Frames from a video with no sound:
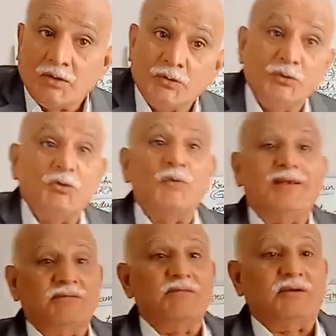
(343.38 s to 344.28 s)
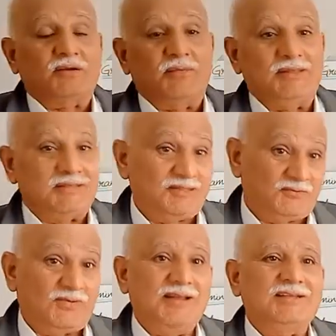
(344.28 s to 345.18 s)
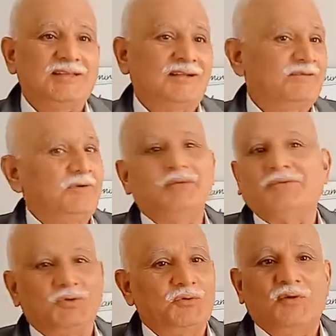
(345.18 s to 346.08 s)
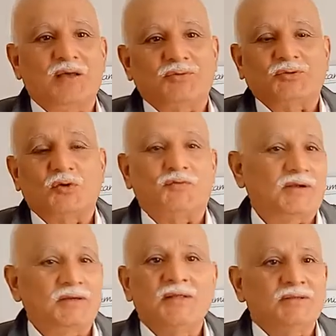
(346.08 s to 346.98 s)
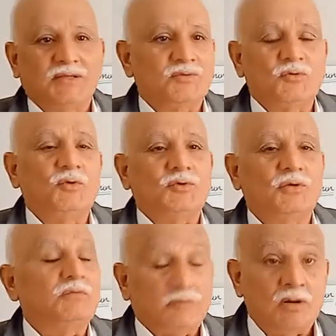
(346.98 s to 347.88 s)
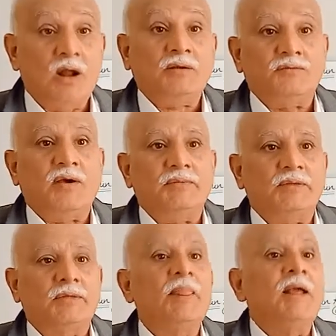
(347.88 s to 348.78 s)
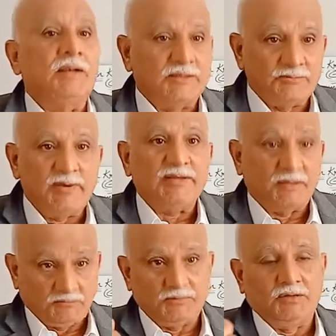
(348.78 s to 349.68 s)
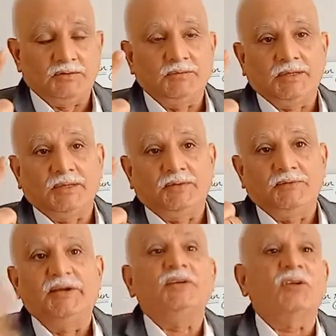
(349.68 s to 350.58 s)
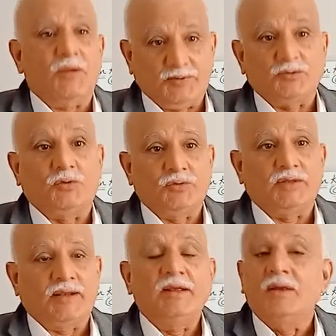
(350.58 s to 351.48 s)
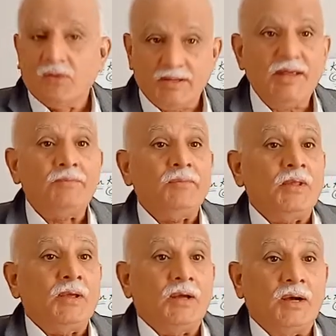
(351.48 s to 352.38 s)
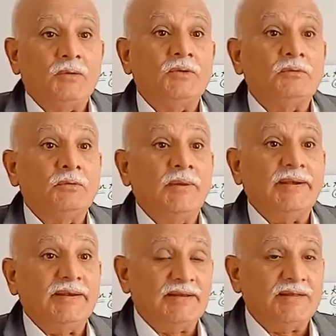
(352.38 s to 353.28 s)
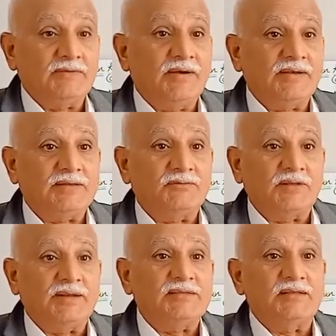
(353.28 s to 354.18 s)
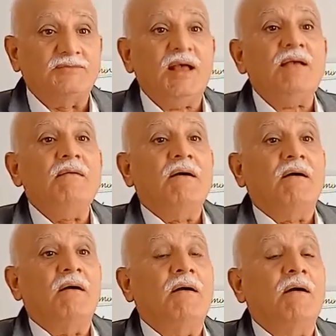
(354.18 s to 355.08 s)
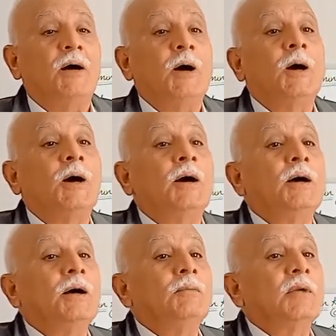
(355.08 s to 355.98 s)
due to western disturbances, if rains are going, so farmers go for certain good, not farmers, it's a major wheat crop is grown there, okay, by taking advantage of the rains of the our